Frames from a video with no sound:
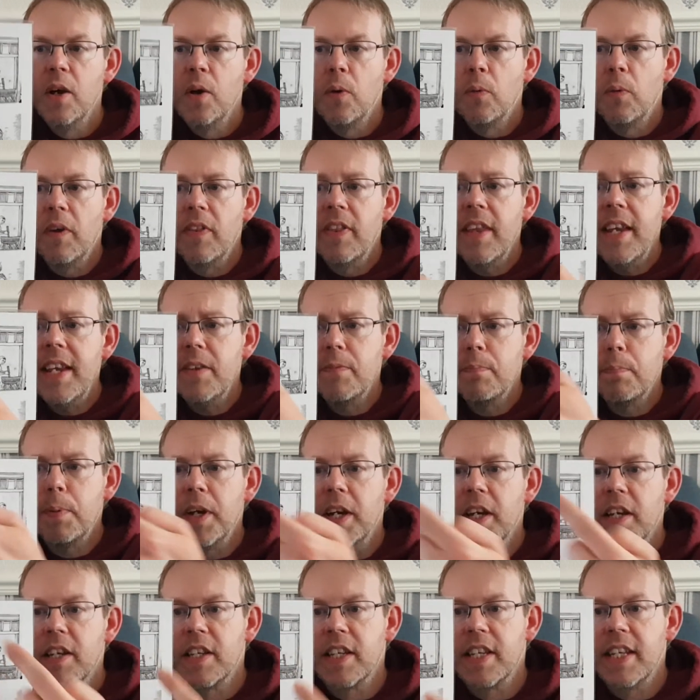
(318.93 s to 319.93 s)
Well, this
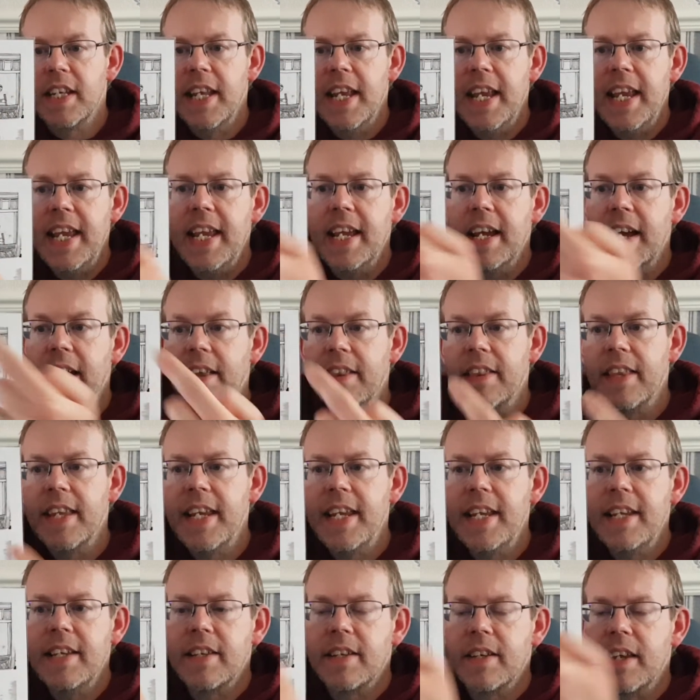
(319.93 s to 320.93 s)
person here,
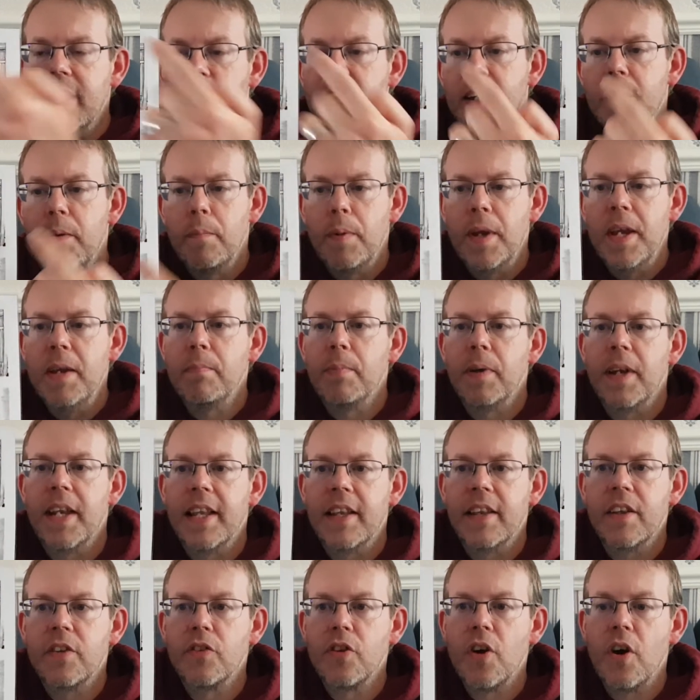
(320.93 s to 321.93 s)
these people
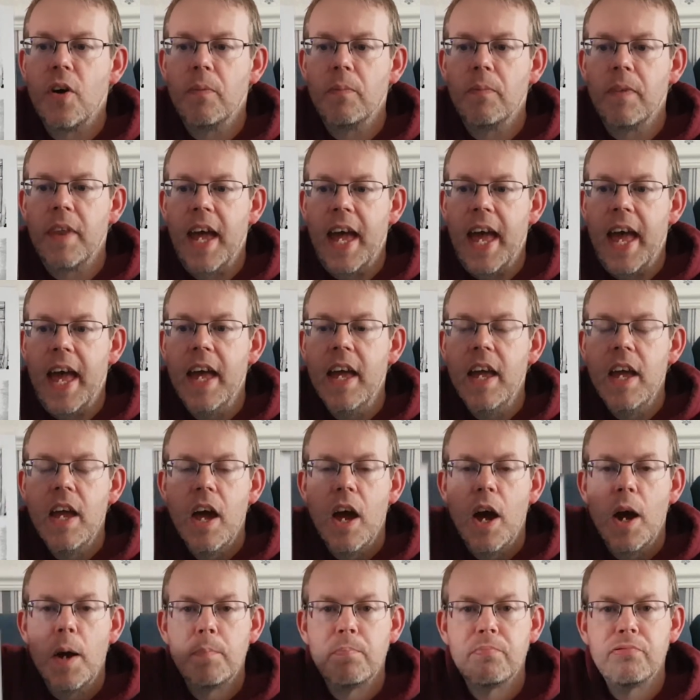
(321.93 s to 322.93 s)
at the top there
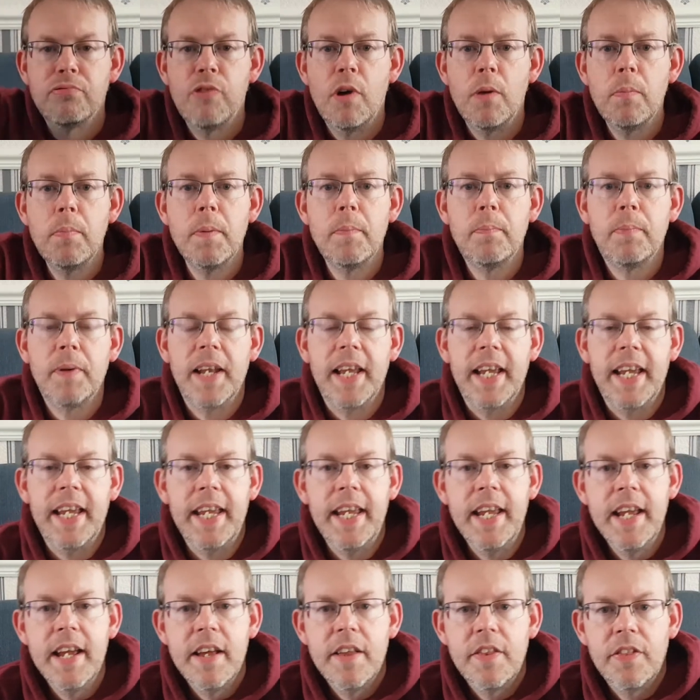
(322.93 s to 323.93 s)
are
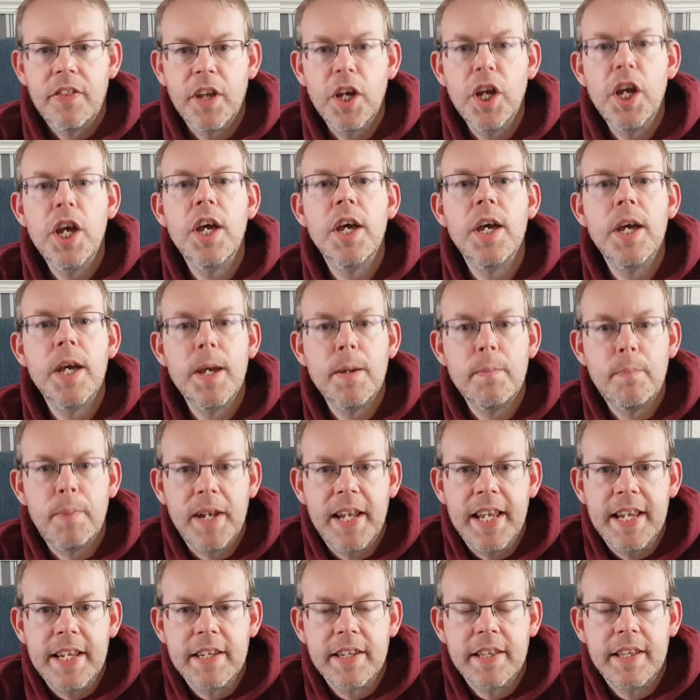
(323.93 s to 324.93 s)
probably the
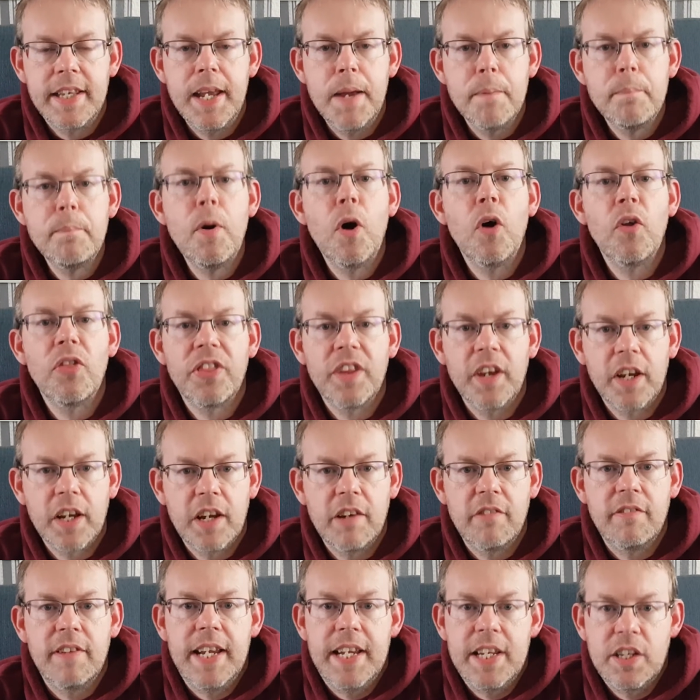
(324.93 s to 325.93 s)
herbalists, the
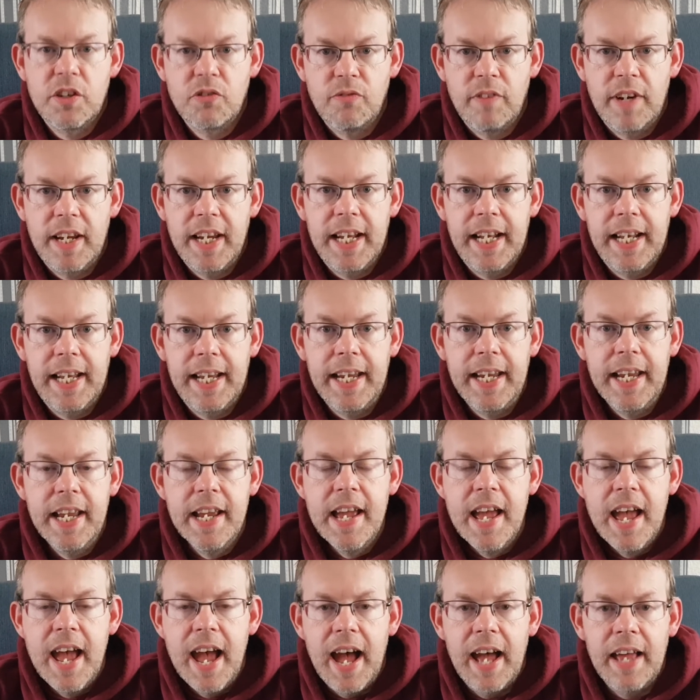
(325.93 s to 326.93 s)
apothecaries, really.
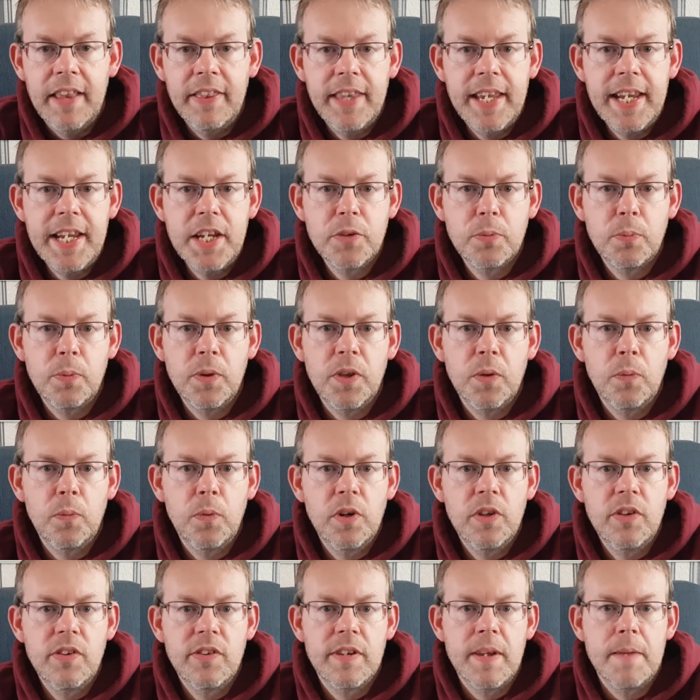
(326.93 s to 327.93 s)
And these were the
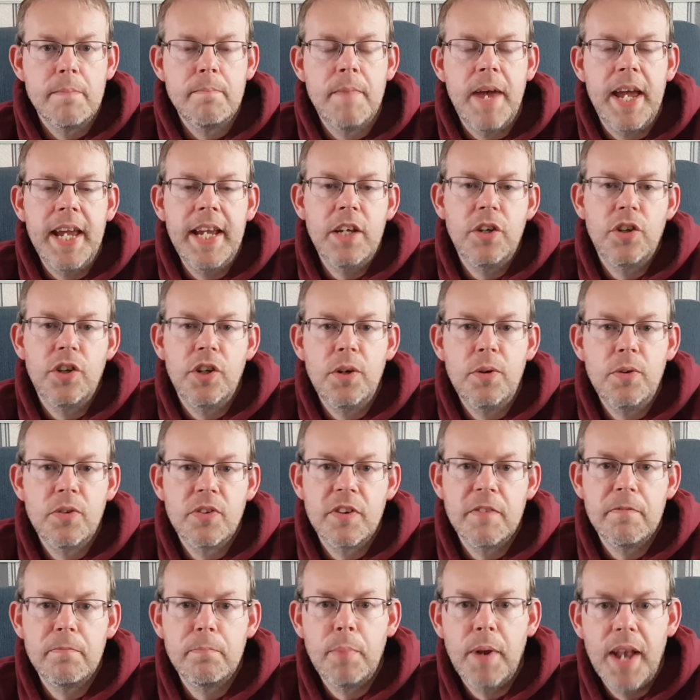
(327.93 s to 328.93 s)
ones that made use
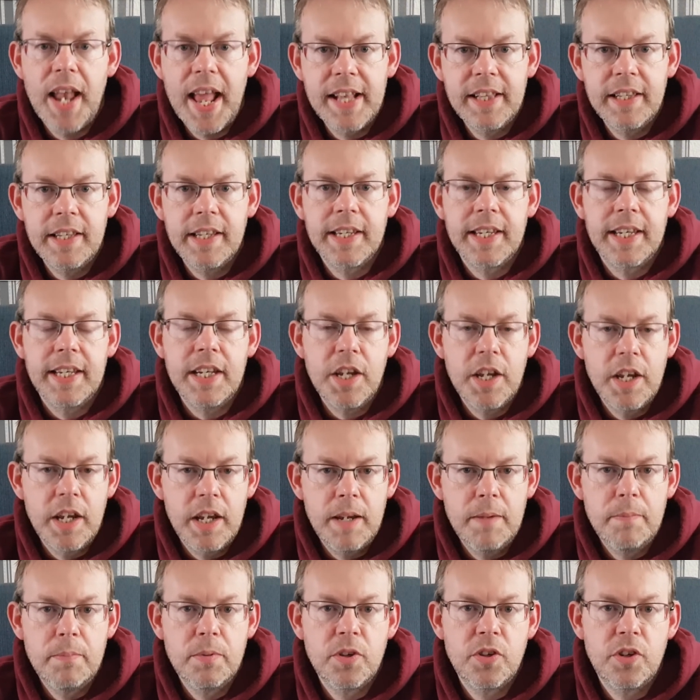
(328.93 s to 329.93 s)
of plants and
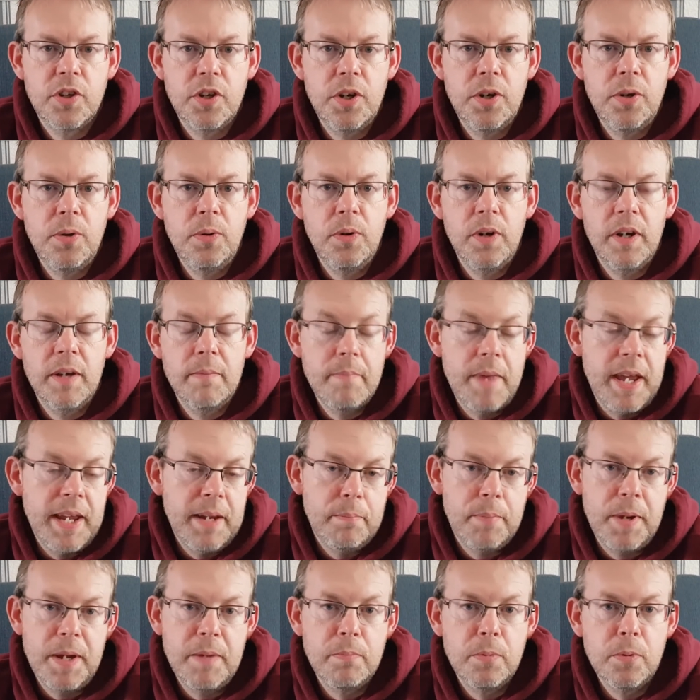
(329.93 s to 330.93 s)
herbs to
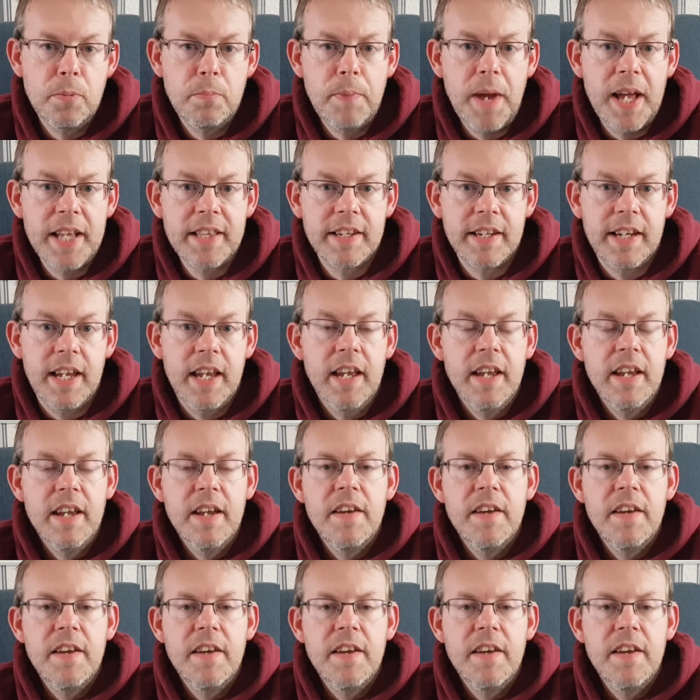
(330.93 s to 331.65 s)
make people better.